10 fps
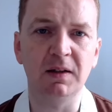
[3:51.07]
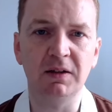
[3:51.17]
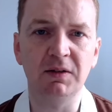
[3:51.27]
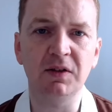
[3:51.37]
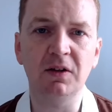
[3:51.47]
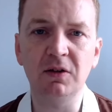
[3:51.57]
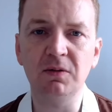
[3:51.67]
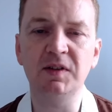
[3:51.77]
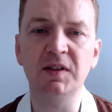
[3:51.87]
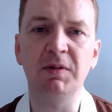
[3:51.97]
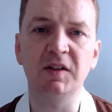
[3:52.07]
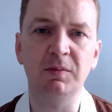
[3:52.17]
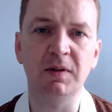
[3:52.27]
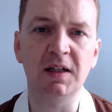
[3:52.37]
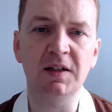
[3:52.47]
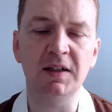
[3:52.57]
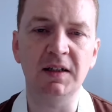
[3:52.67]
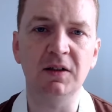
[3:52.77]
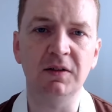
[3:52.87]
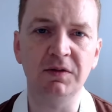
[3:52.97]
There is always the possibility
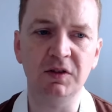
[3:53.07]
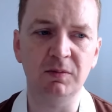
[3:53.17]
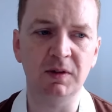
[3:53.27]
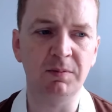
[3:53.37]
of someone